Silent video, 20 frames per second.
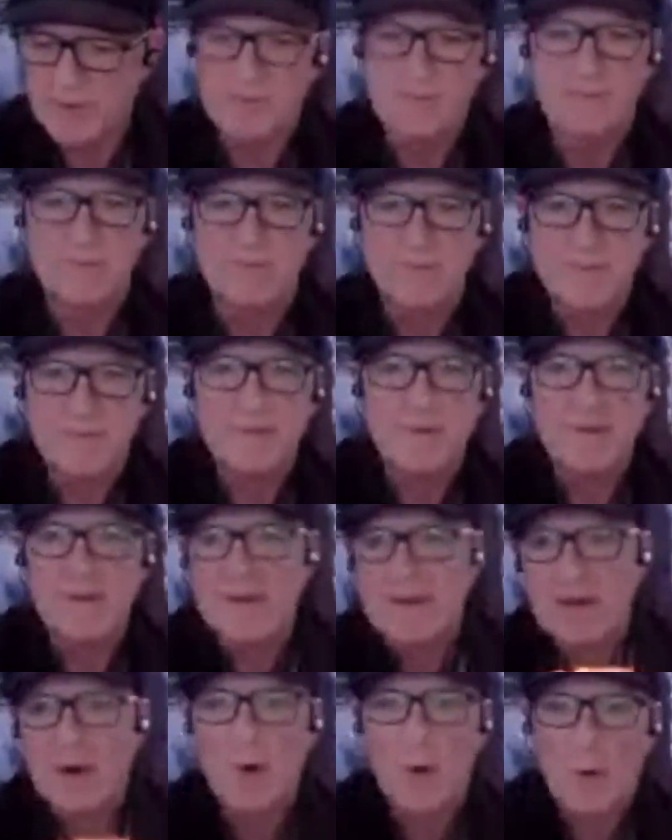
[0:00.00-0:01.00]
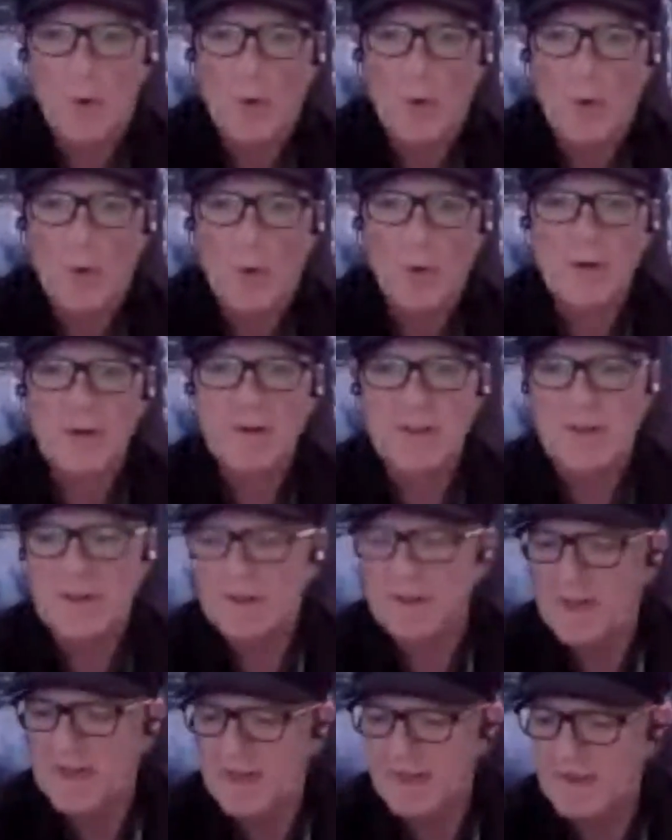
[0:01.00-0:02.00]
sort of horns
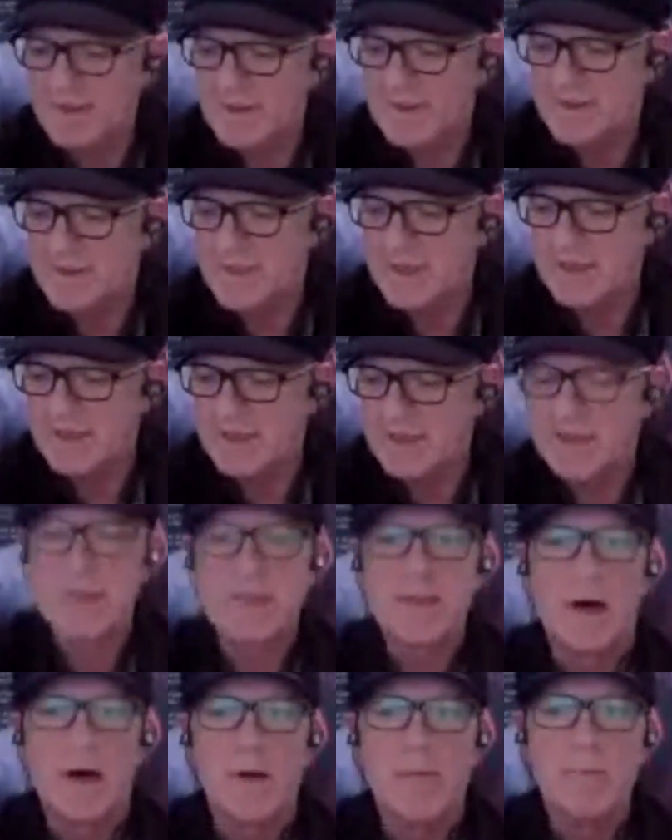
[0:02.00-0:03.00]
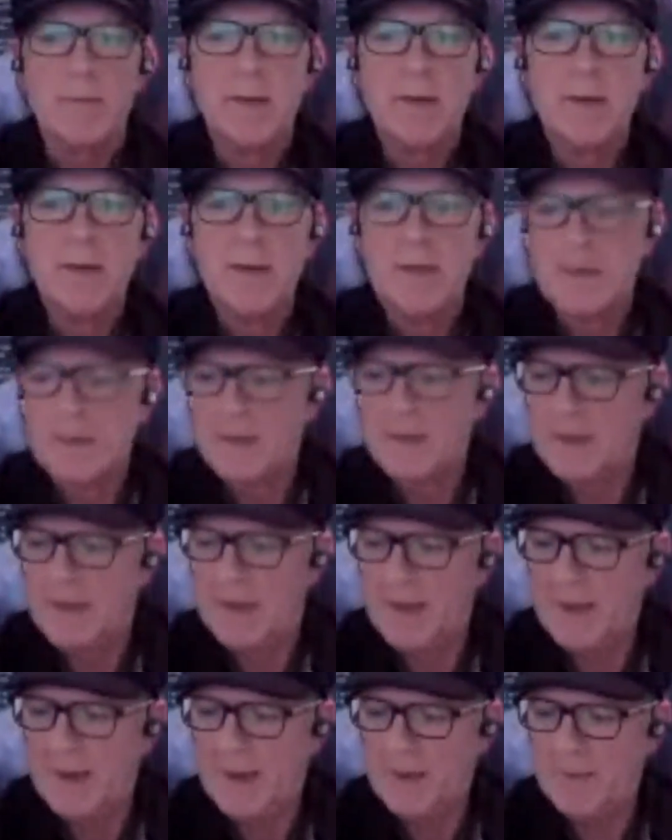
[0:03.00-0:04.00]
and things, and said to Tom,
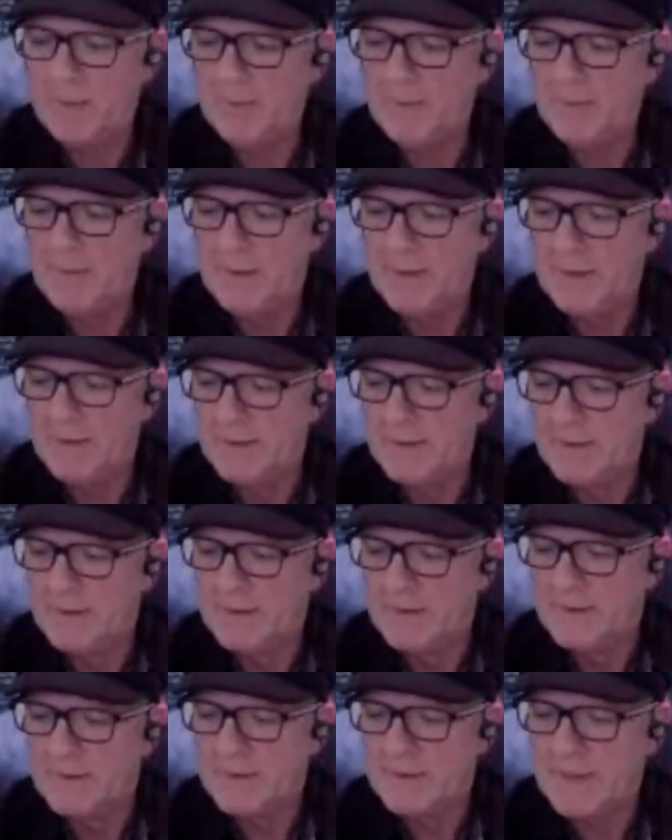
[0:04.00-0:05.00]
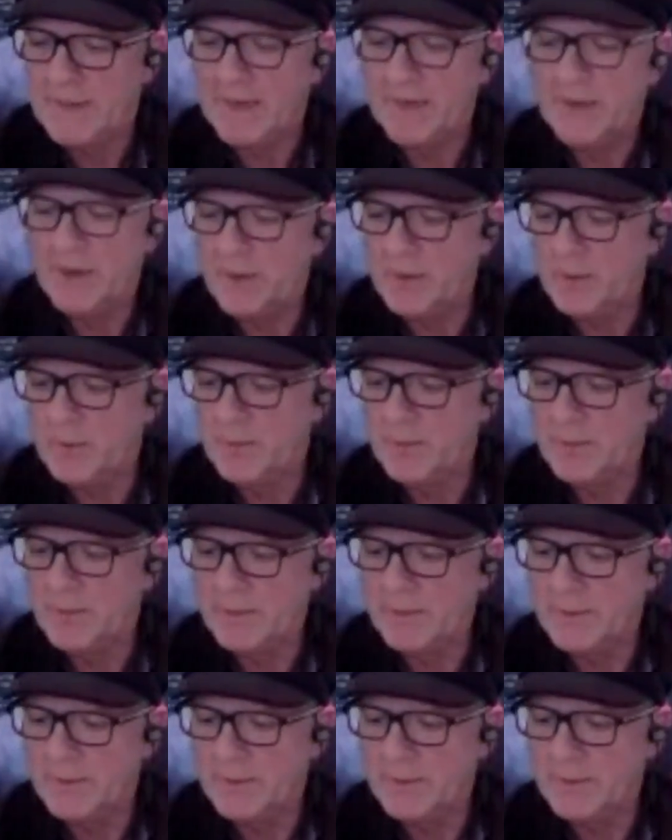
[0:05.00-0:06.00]
"Can
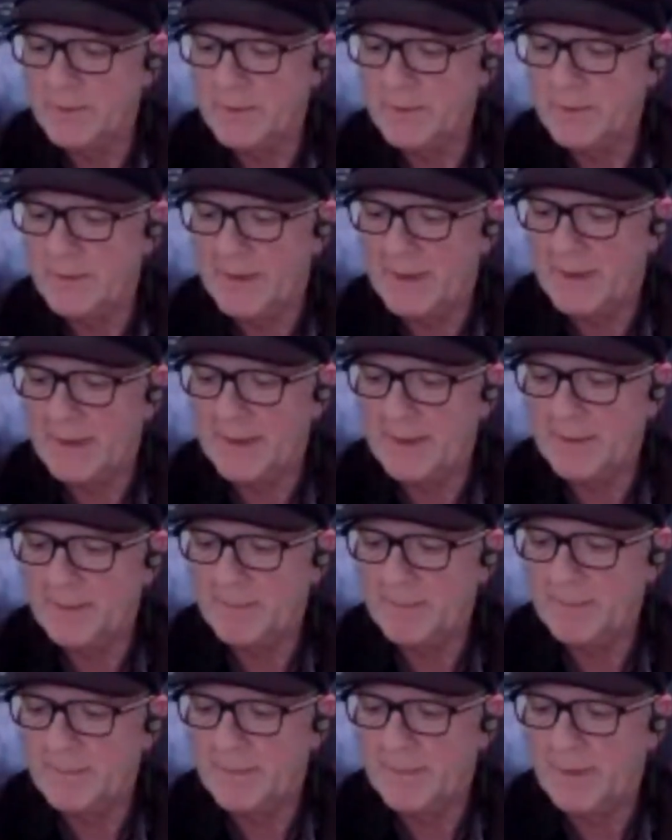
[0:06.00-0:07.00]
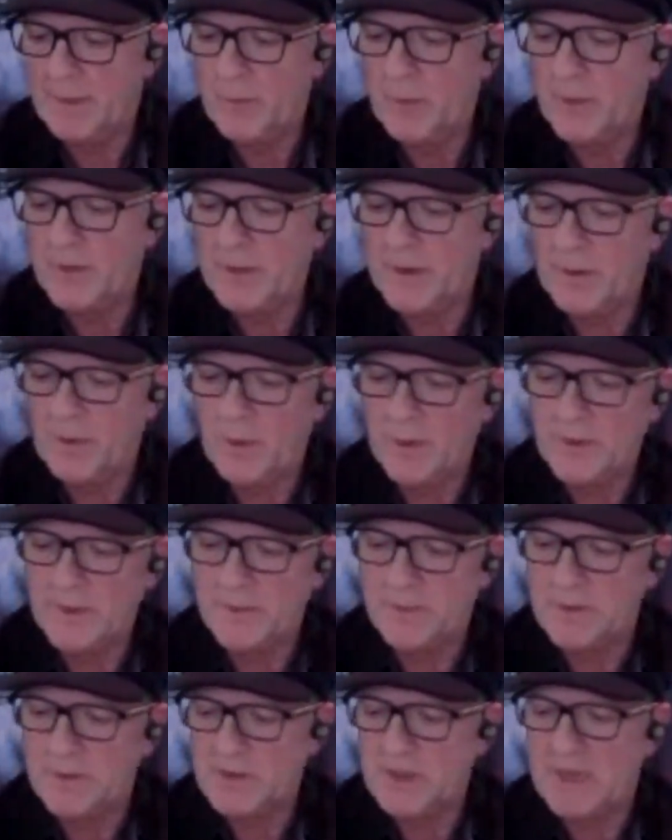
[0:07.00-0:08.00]
you? I
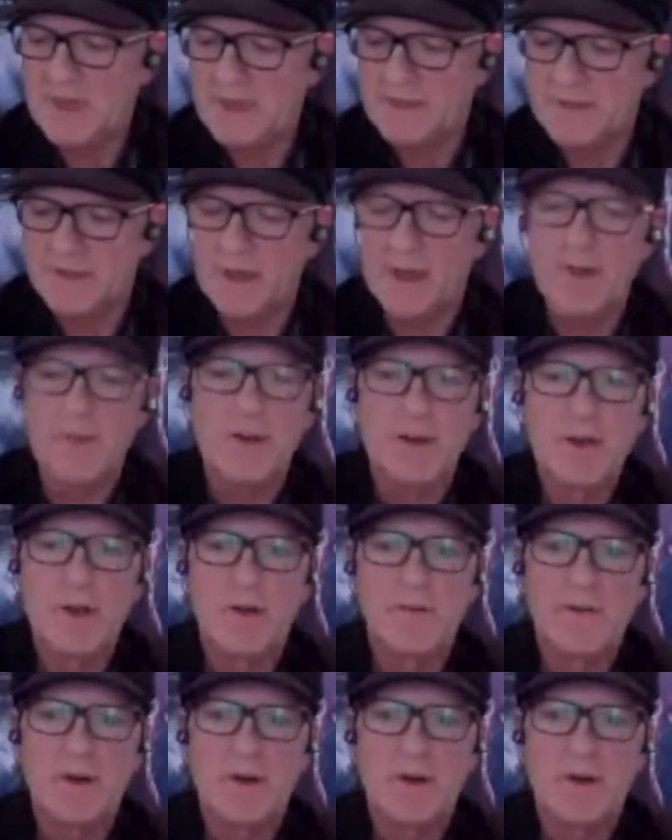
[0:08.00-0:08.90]
want to project